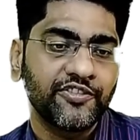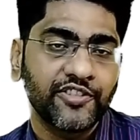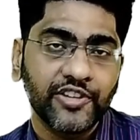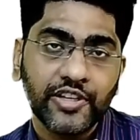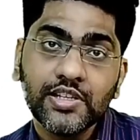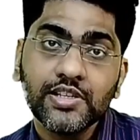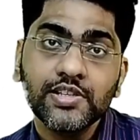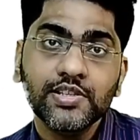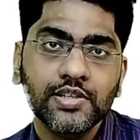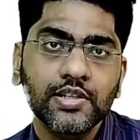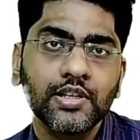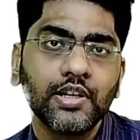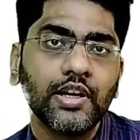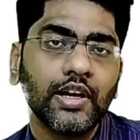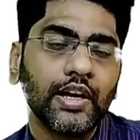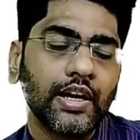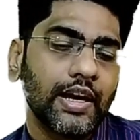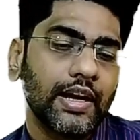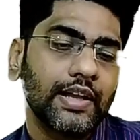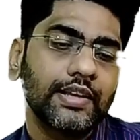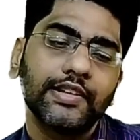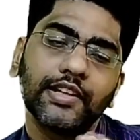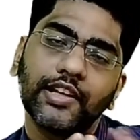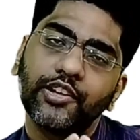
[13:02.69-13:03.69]
fixed,
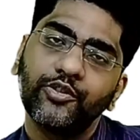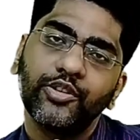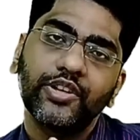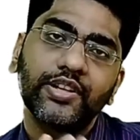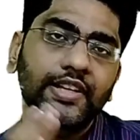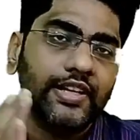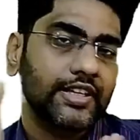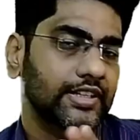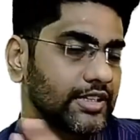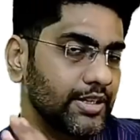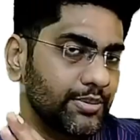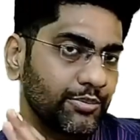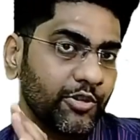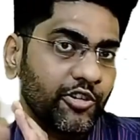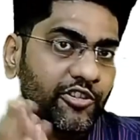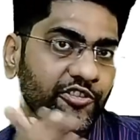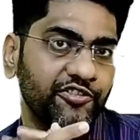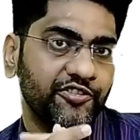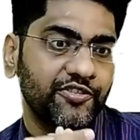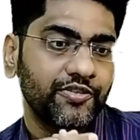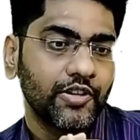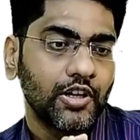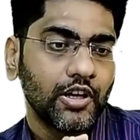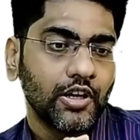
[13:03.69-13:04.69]
and then we take them
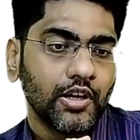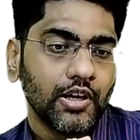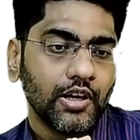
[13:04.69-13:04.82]
off.